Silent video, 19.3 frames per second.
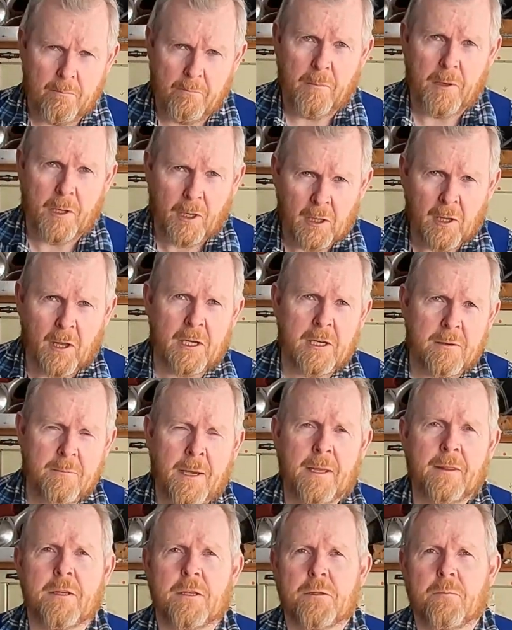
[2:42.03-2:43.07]
But I'd like to
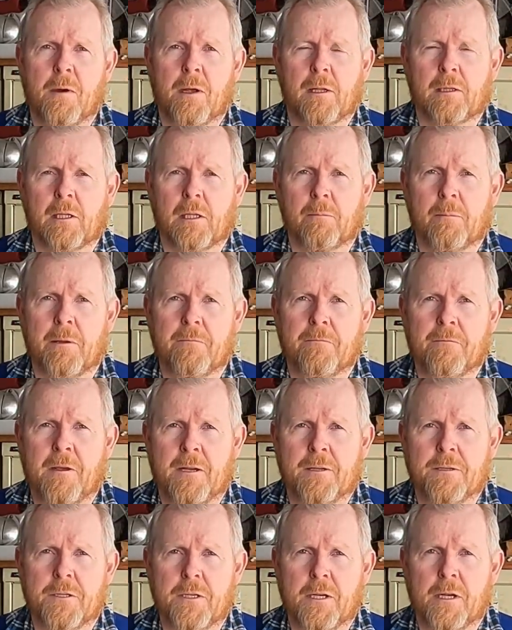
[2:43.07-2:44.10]
make this one a little bit
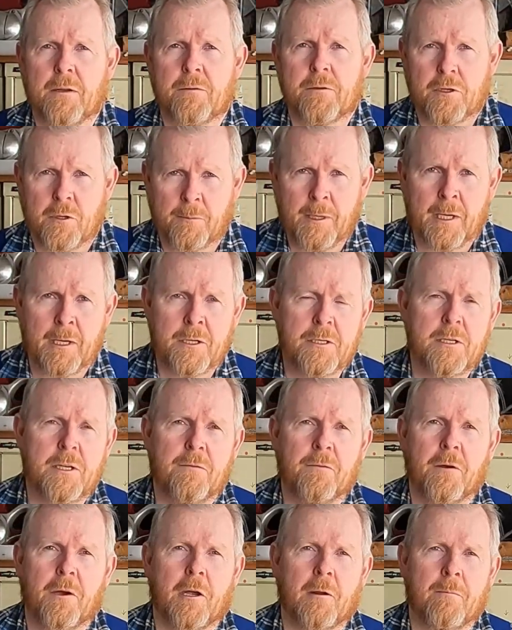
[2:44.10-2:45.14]
fancier, so I'm going to see
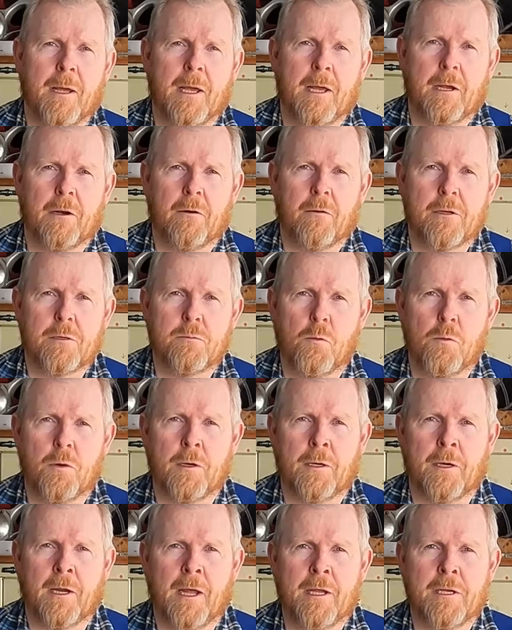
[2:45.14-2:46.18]
if I can make a nice
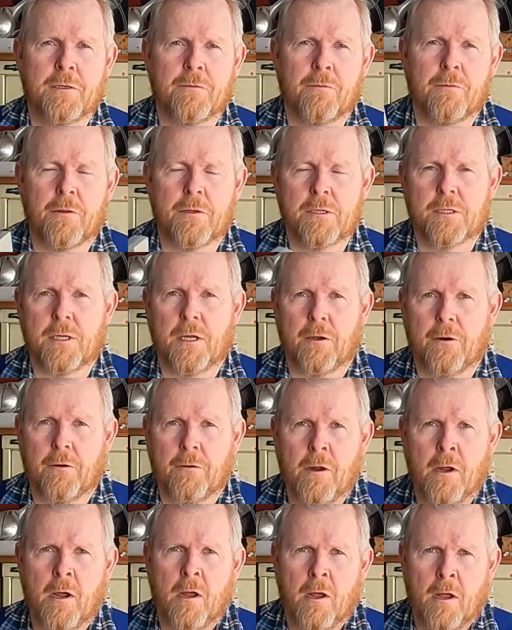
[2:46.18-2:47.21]
wooden case for the stone